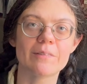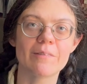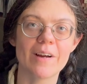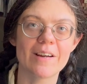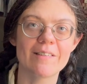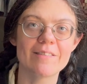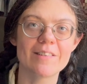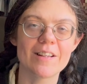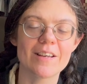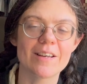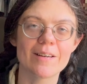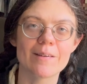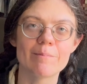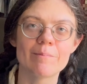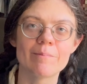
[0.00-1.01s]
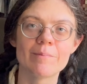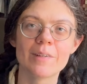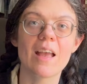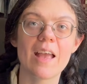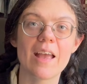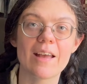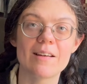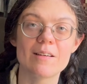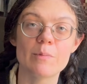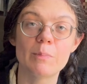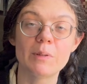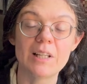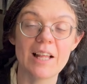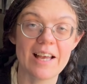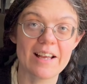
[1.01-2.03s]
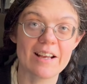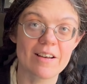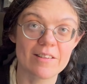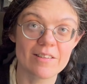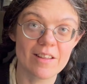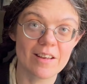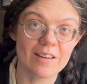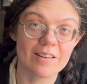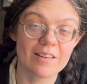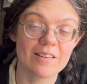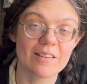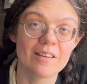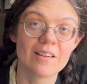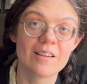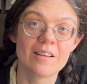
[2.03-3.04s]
around them and play on their